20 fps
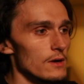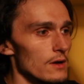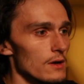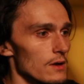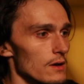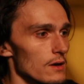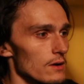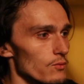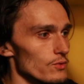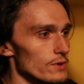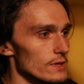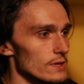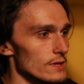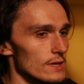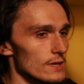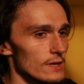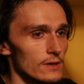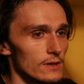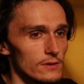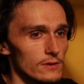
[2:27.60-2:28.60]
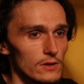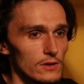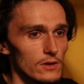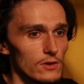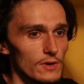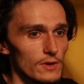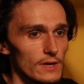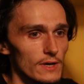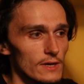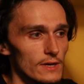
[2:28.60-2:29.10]
We can
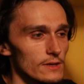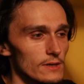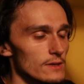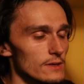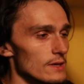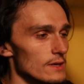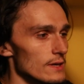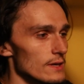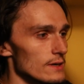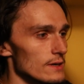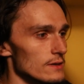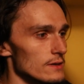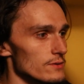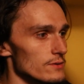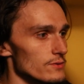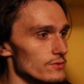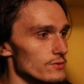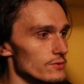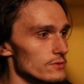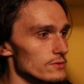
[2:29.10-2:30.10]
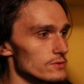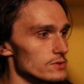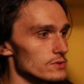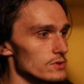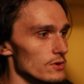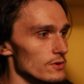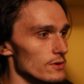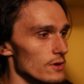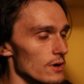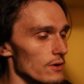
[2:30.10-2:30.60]
go ahead and
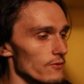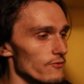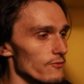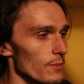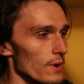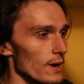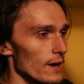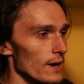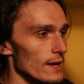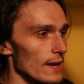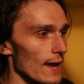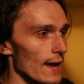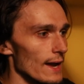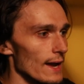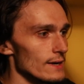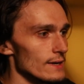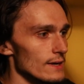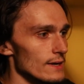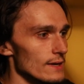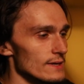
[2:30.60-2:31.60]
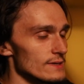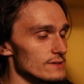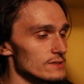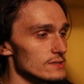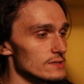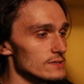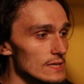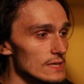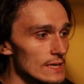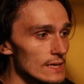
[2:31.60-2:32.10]
start off by adding a
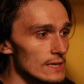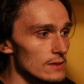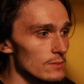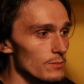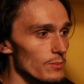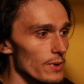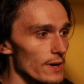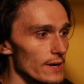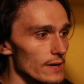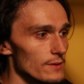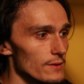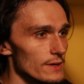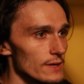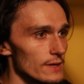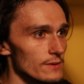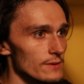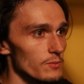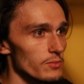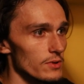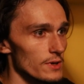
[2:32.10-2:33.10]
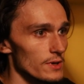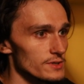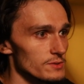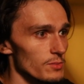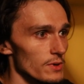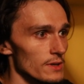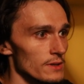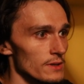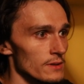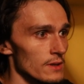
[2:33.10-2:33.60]
scene by clicking the plus
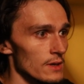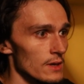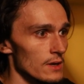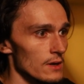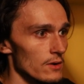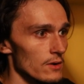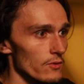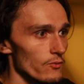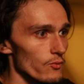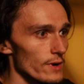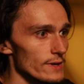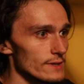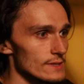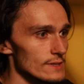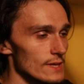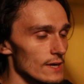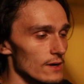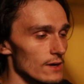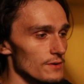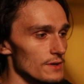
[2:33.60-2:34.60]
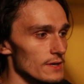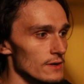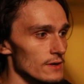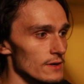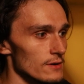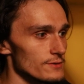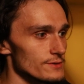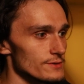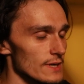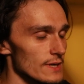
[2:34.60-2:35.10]
button right down
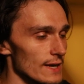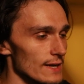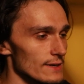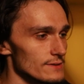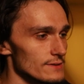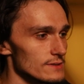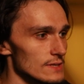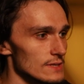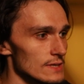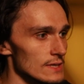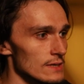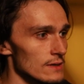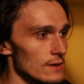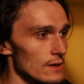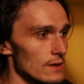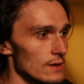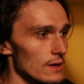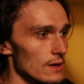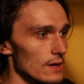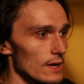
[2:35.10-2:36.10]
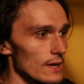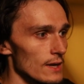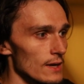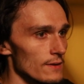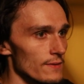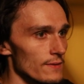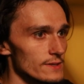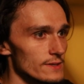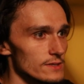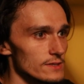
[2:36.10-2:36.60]
here to add a scene,
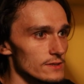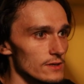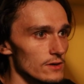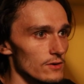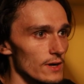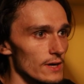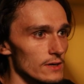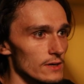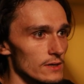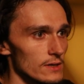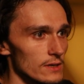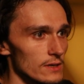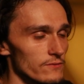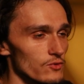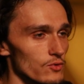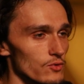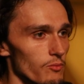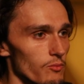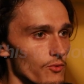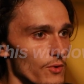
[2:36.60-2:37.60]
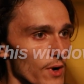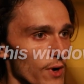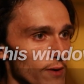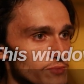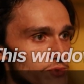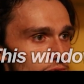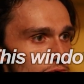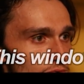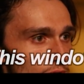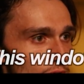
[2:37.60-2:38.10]
and that's going to go ahead and give you a prompt
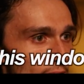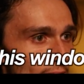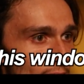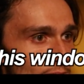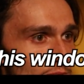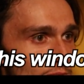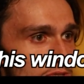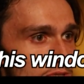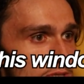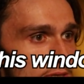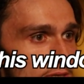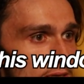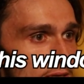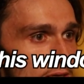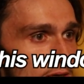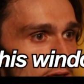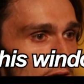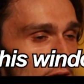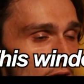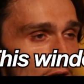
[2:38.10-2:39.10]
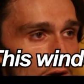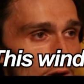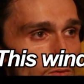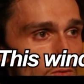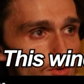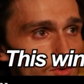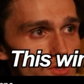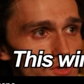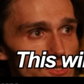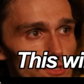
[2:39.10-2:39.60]
to name the scene,
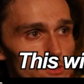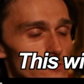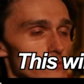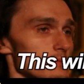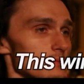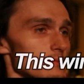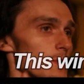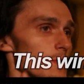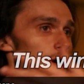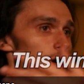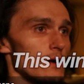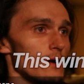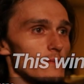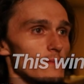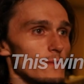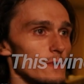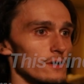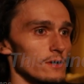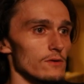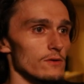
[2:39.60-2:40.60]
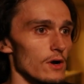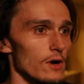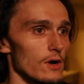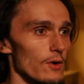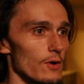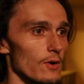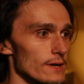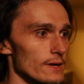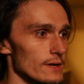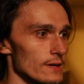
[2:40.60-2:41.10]
which it'll go
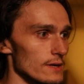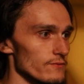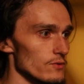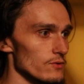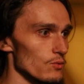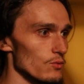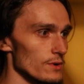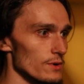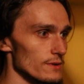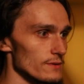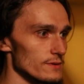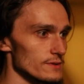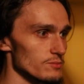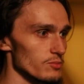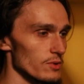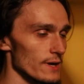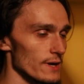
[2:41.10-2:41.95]
ahead and give you one of these blank